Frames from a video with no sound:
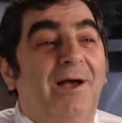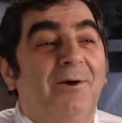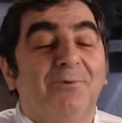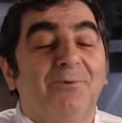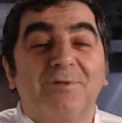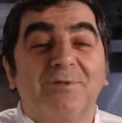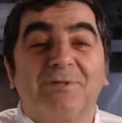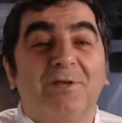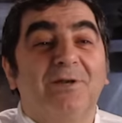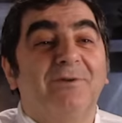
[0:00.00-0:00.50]
I
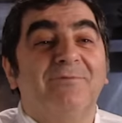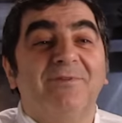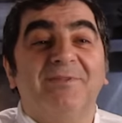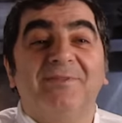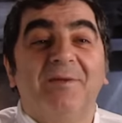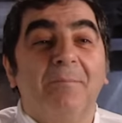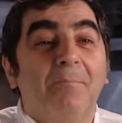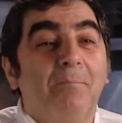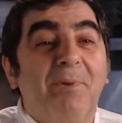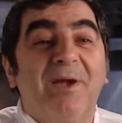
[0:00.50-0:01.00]
was serving
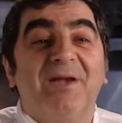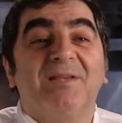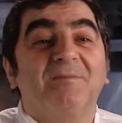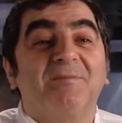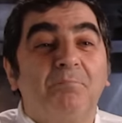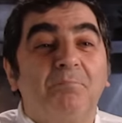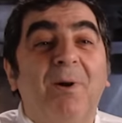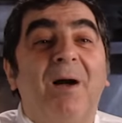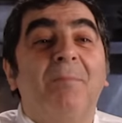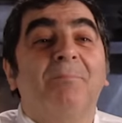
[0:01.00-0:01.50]
the
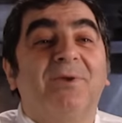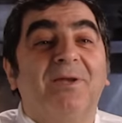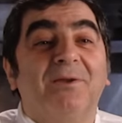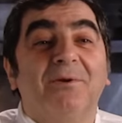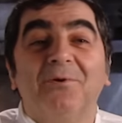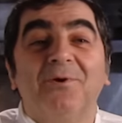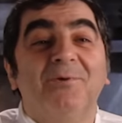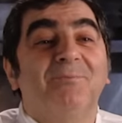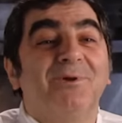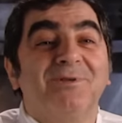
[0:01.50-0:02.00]
best pumpkin
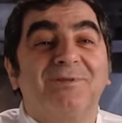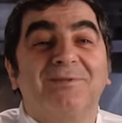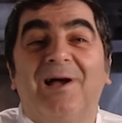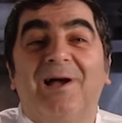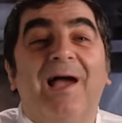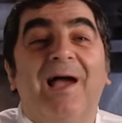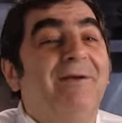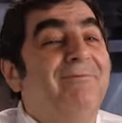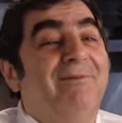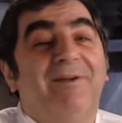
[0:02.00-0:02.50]
hummus
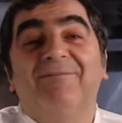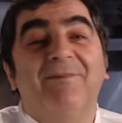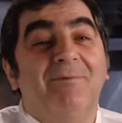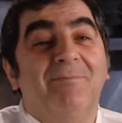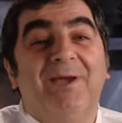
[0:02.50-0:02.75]
I've ever